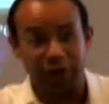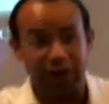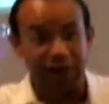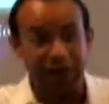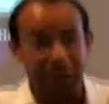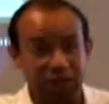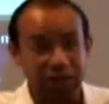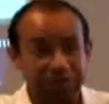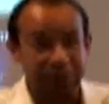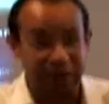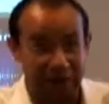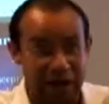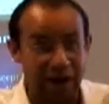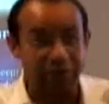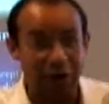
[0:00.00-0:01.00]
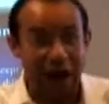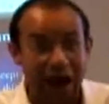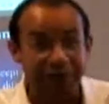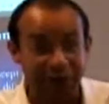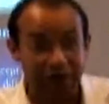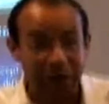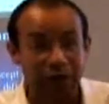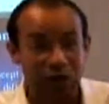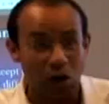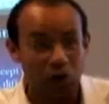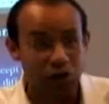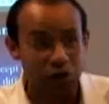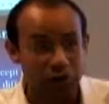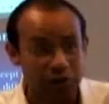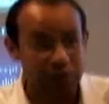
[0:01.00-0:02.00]
Egypt and other African
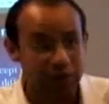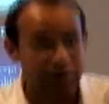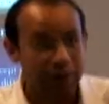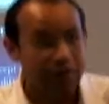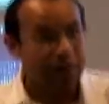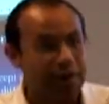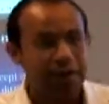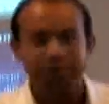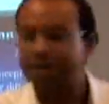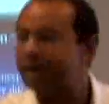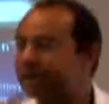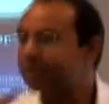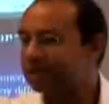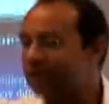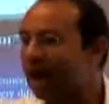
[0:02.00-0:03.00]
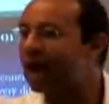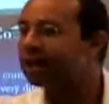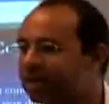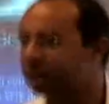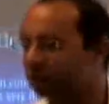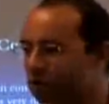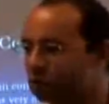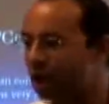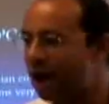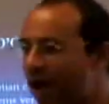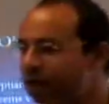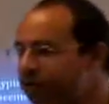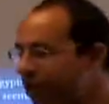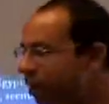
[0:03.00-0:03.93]
cultures. They cannot get around it.